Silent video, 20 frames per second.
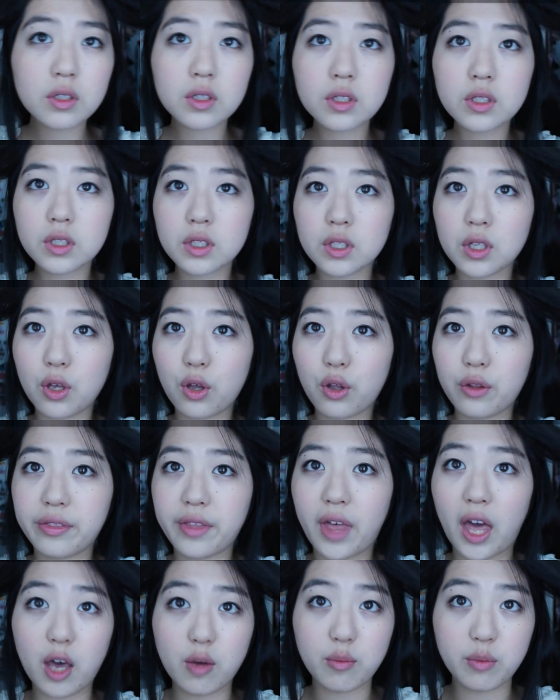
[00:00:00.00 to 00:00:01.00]
So
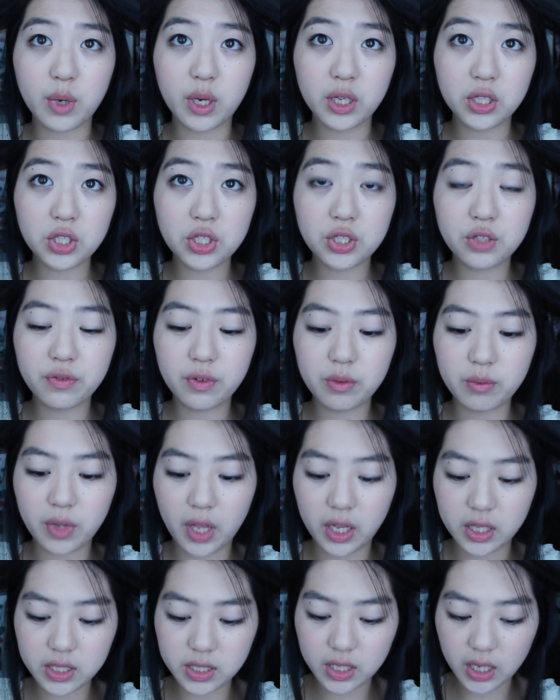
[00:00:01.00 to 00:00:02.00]
that much from
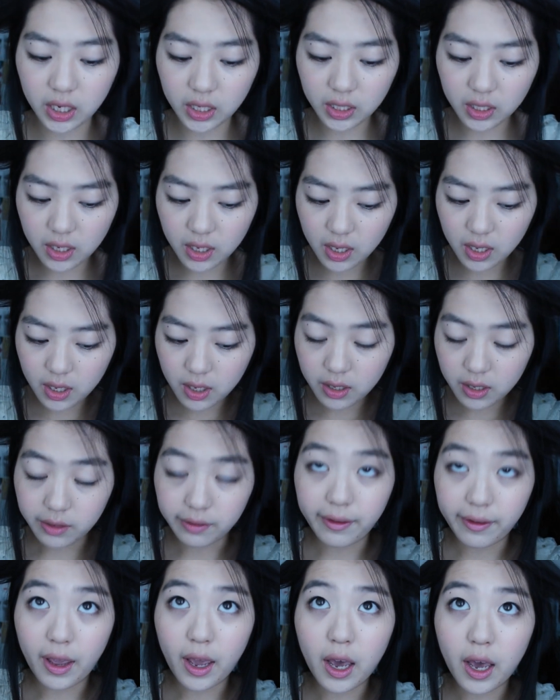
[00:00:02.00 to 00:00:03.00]
that side.
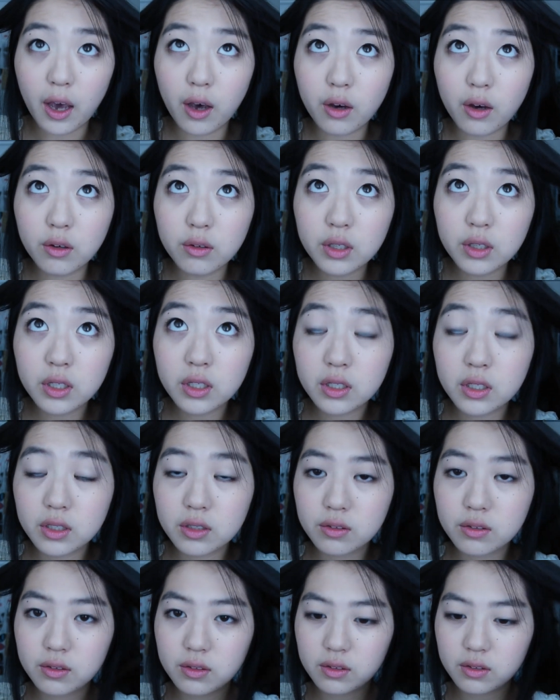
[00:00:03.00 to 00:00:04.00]
Now
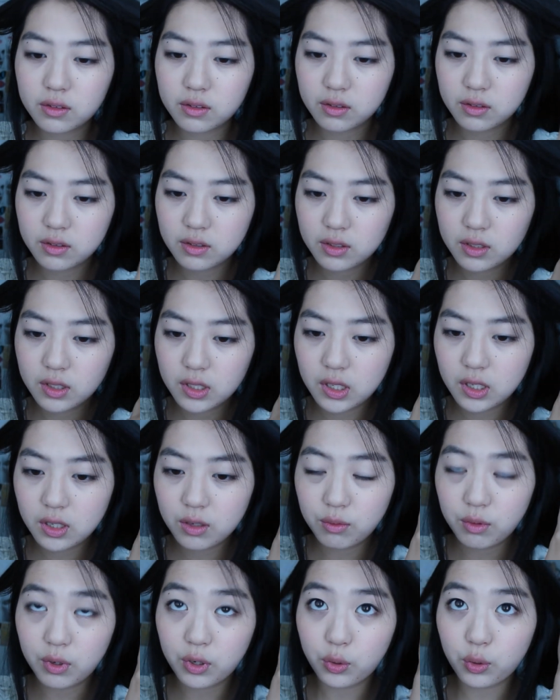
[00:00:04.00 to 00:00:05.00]

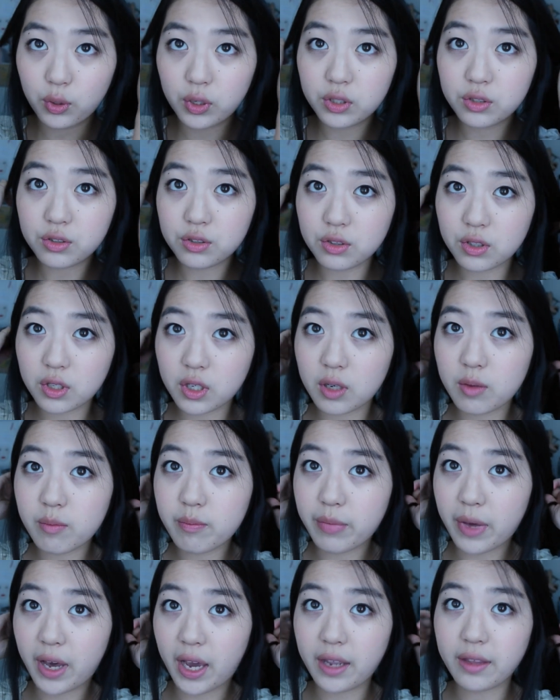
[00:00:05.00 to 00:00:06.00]
we're going to
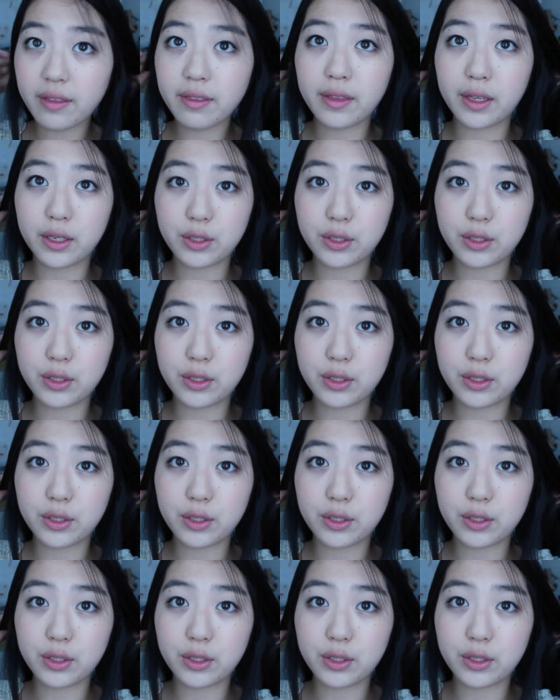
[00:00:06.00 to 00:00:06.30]
combine the